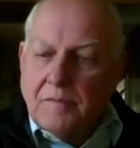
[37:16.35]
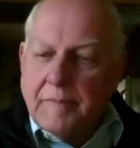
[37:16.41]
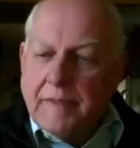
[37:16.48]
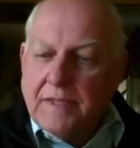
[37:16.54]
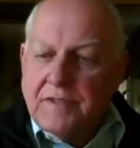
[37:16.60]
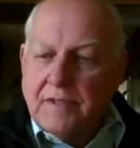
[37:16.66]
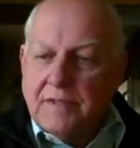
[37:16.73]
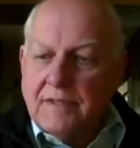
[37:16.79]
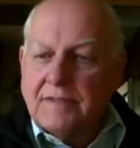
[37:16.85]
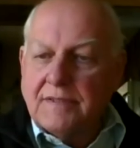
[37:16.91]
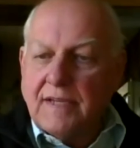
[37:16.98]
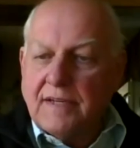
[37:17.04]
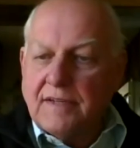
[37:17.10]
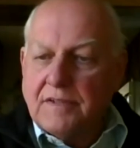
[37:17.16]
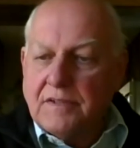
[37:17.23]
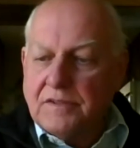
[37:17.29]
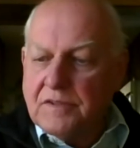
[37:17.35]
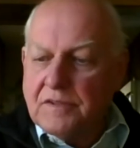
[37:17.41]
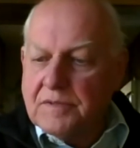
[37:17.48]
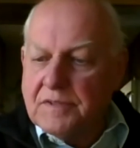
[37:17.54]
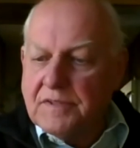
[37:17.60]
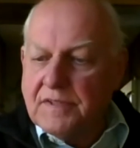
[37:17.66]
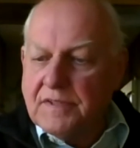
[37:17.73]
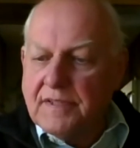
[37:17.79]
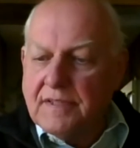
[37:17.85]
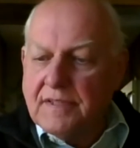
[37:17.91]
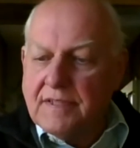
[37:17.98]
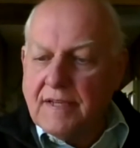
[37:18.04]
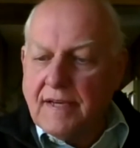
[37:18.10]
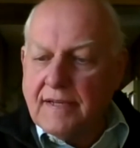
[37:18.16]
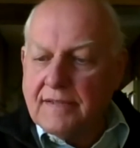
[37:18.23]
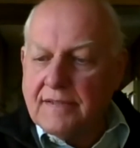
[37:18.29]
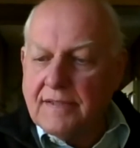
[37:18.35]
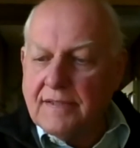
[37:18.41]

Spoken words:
mentioned this Agricultural Resilience Act.